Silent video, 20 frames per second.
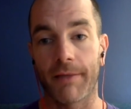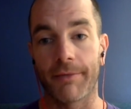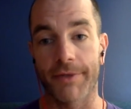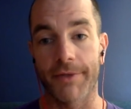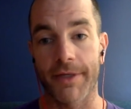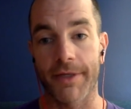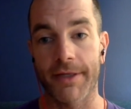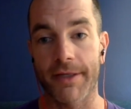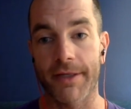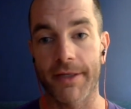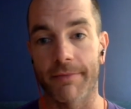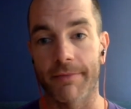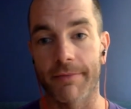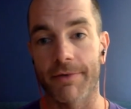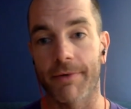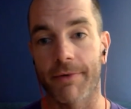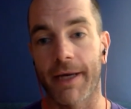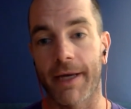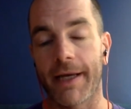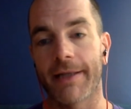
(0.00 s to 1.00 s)
systems,
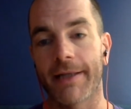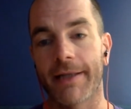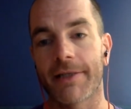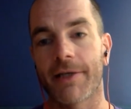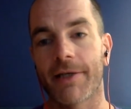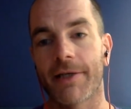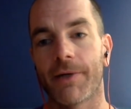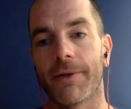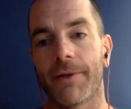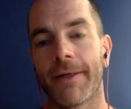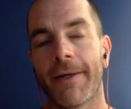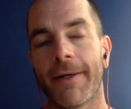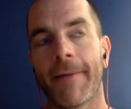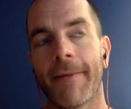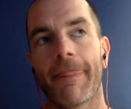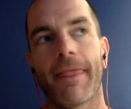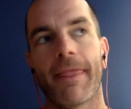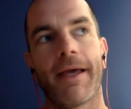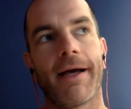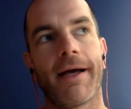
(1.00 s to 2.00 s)
right? And so
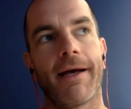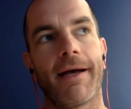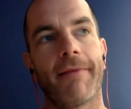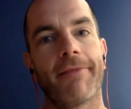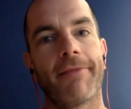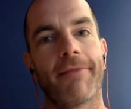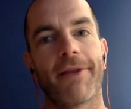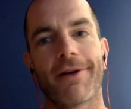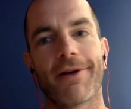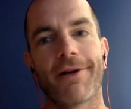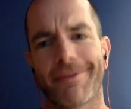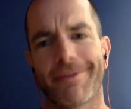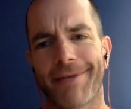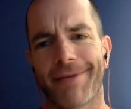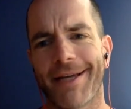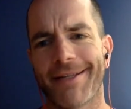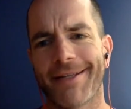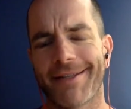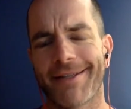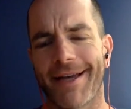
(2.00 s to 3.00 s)
there are some
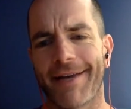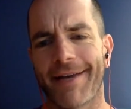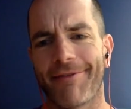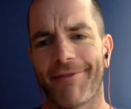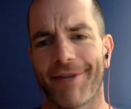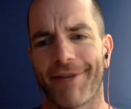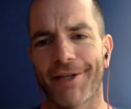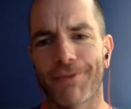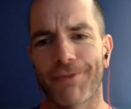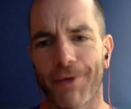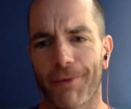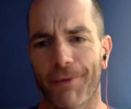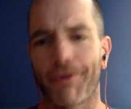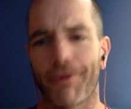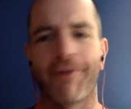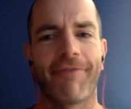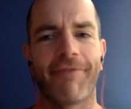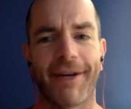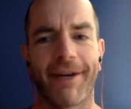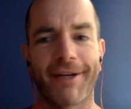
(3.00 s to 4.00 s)
nice side effects where we're
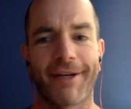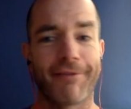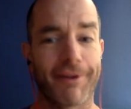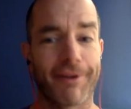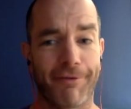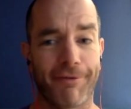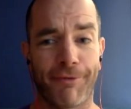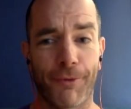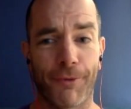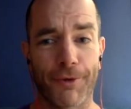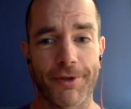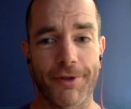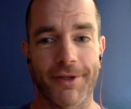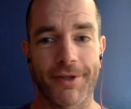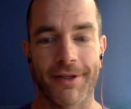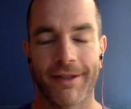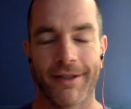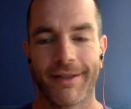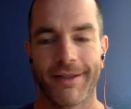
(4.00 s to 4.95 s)
effectively forced